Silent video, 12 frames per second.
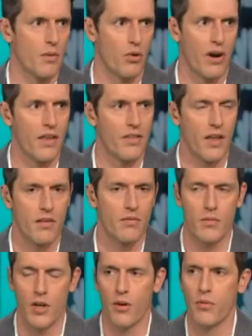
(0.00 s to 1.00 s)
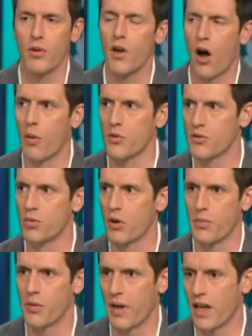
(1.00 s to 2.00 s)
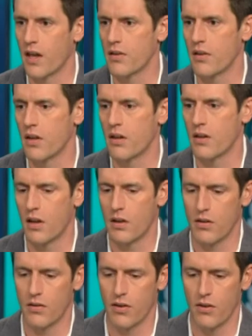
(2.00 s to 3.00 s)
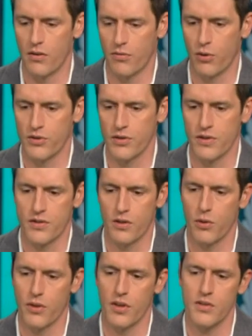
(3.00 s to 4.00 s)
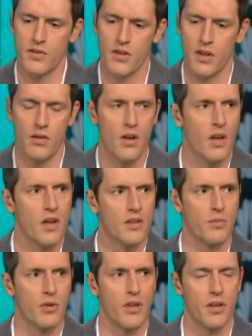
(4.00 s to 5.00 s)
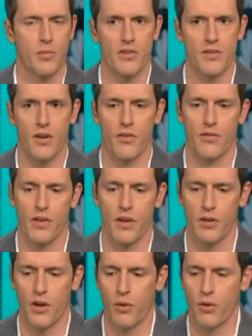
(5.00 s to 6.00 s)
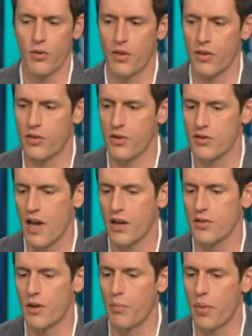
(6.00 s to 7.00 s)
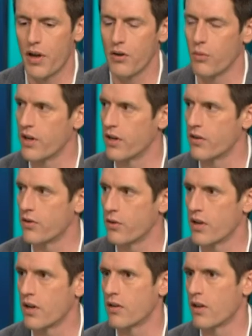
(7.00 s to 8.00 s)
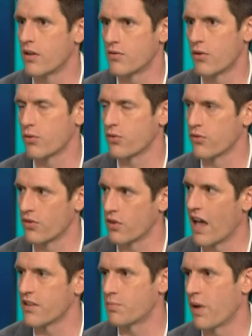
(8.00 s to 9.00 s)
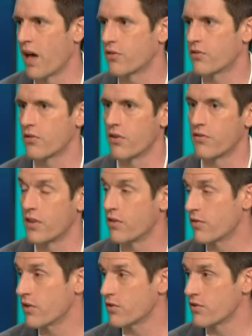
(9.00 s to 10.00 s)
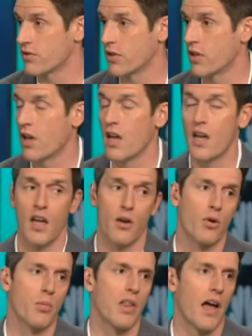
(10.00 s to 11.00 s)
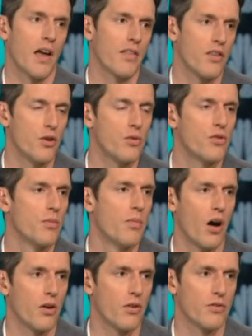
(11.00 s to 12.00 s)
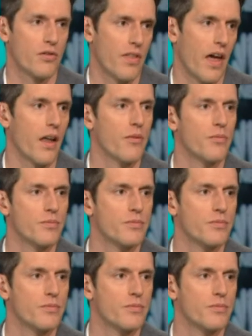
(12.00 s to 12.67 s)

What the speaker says: the brand that almost blew up the band and fortunately is still with us, and then somebody like myself. There's actually a better way to do it, and social is the last bastion of inefficiency, and we're applying the YouTube model to that.